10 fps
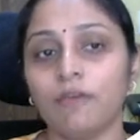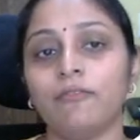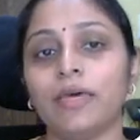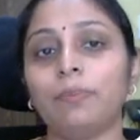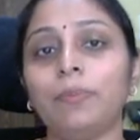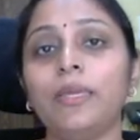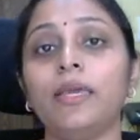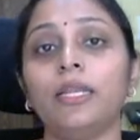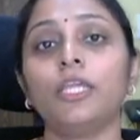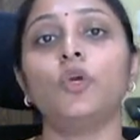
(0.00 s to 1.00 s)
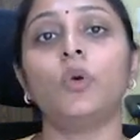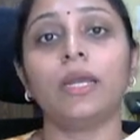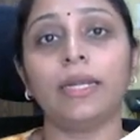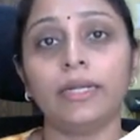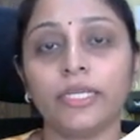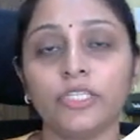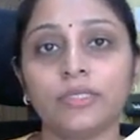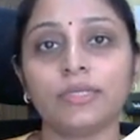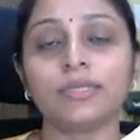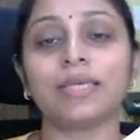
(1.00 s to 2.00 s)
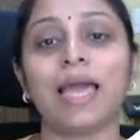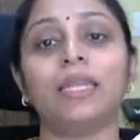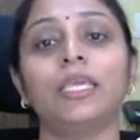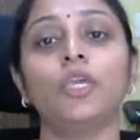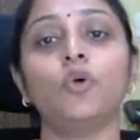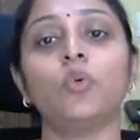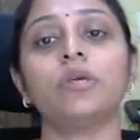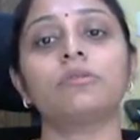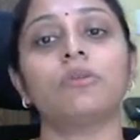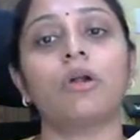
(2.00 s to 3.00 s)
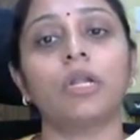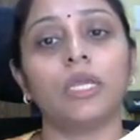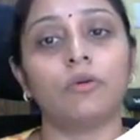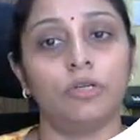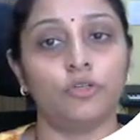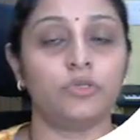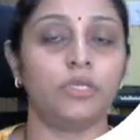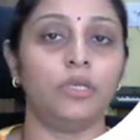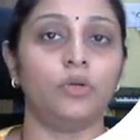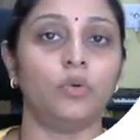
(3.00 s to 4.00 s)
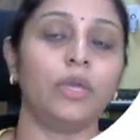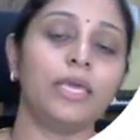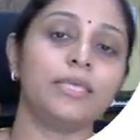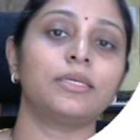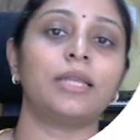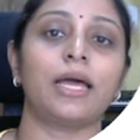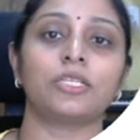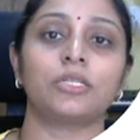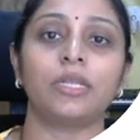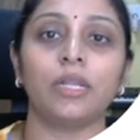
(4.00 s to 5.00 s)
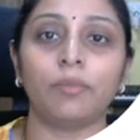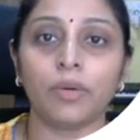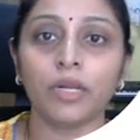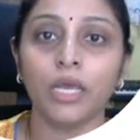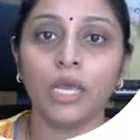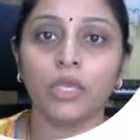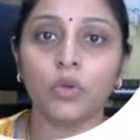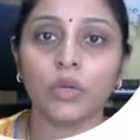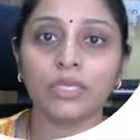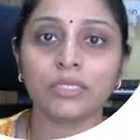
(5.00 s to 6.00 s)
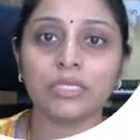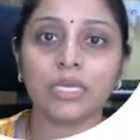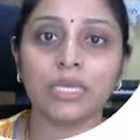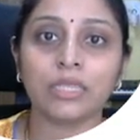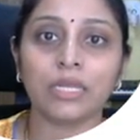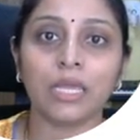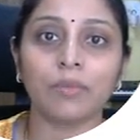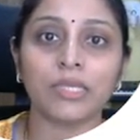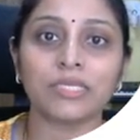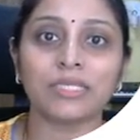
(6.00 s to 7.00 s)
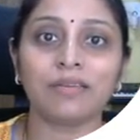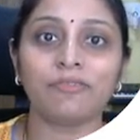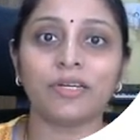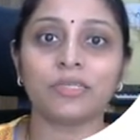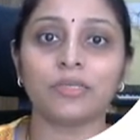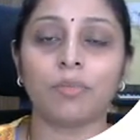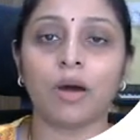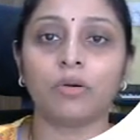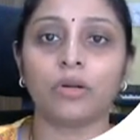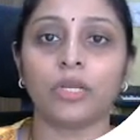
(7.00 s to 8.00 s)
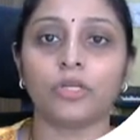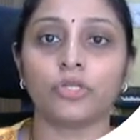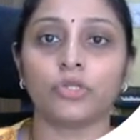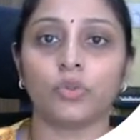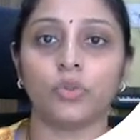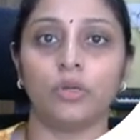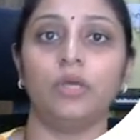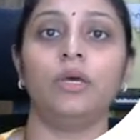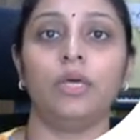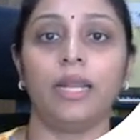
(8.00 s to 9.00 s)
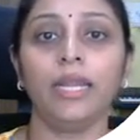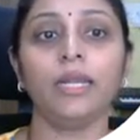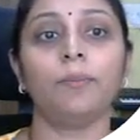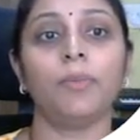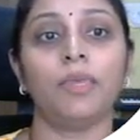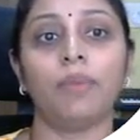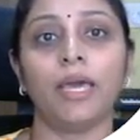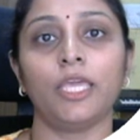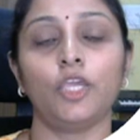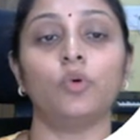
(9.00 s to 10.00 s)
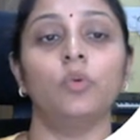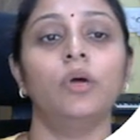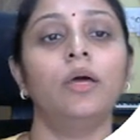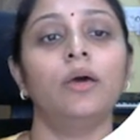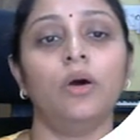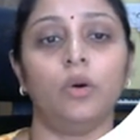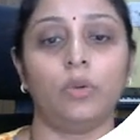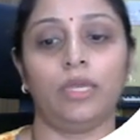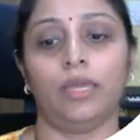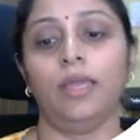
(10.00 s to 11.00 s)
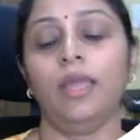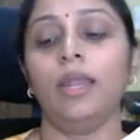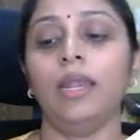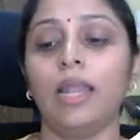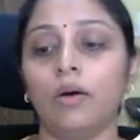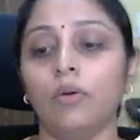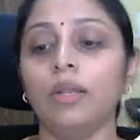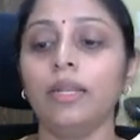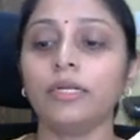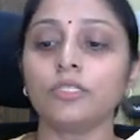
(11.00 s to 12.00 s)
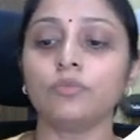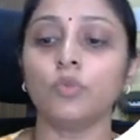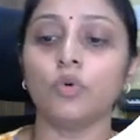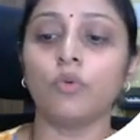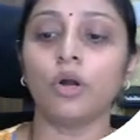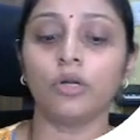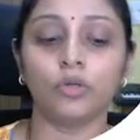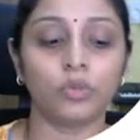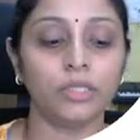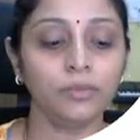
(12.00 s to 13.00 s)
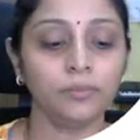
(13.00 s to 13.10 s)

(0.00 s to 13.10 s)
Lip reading: where P and Q are integers and Q is not equal to 0 is a rational number. You can see in the name itself, it is about ratio, right? P by Q. Okay. Now let us move on to the